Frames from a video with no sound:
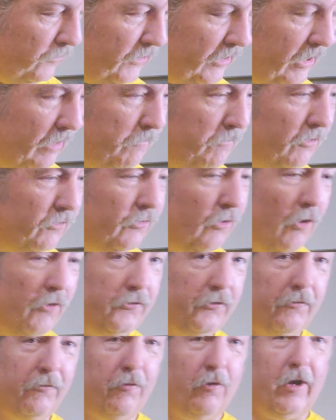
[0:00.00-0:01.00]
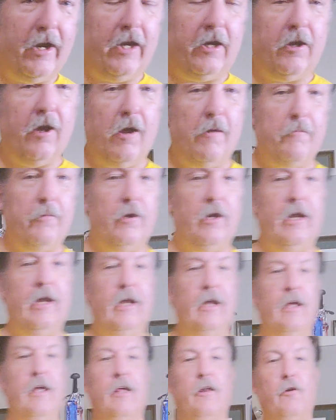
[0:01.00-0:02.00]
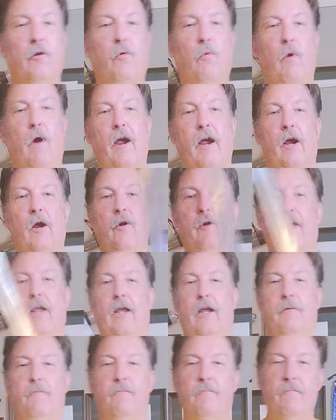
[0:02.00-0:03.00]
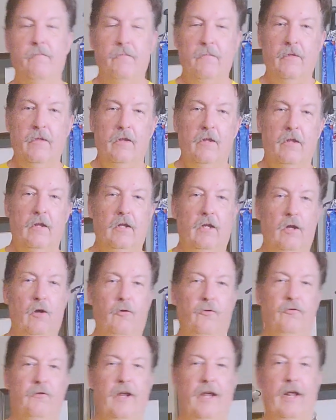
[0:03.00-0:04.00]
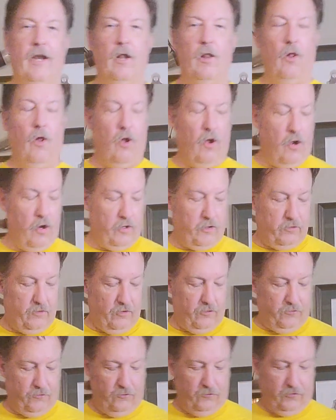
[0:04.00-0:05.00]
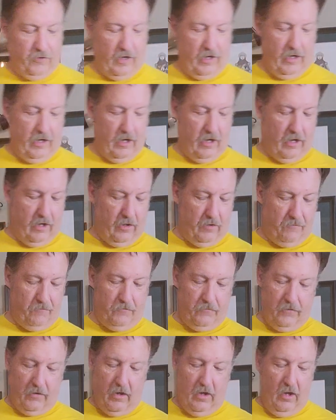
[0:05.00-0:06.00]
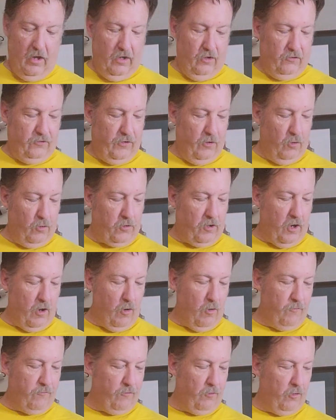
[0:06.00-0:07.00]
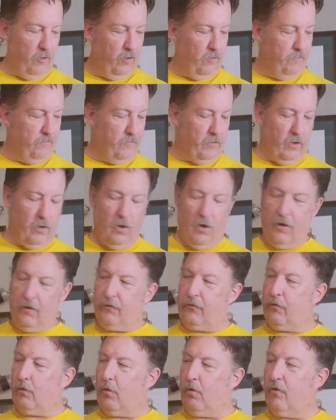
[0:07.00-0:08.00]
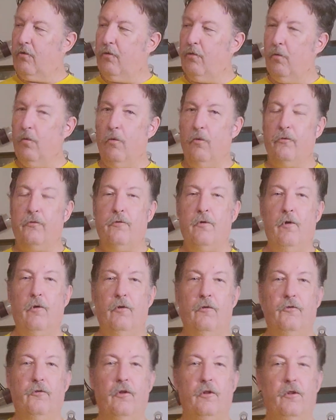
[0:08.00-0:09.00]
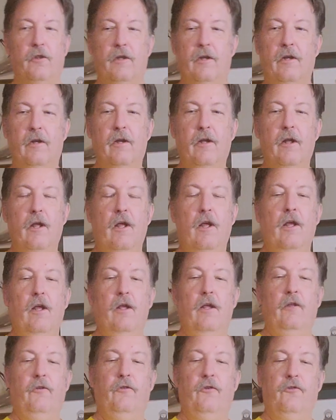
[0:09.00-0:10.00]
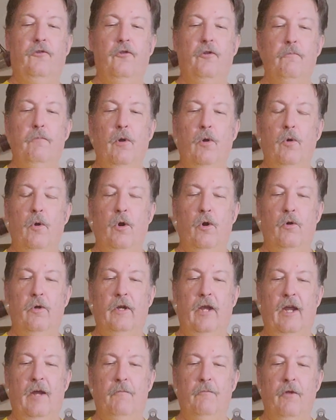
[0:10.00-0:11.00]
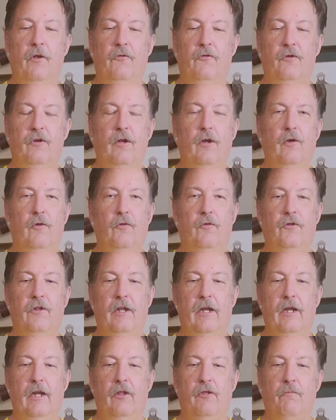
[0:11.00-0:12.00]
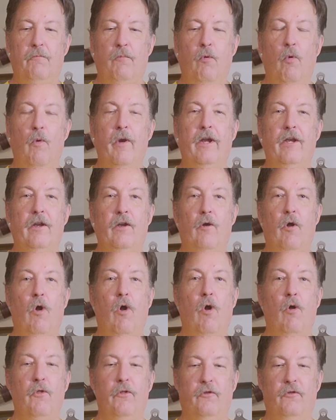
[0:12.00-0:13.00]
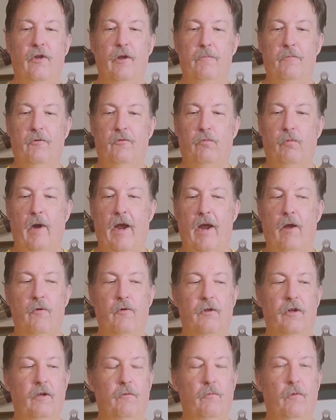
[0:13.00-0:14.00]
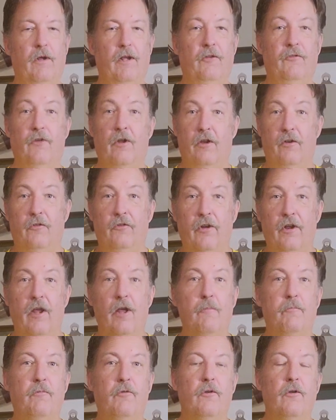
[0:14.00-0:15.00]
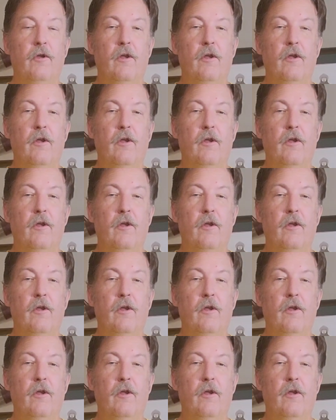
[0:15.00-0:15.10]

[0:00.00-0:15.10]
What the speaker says: team, the Tulsa Free Company, and acquired a used analog. This is a Tilco for longsword duels. Notice that since the Buhert game doesn't use the point at all, the tip is rounded, it's untipped.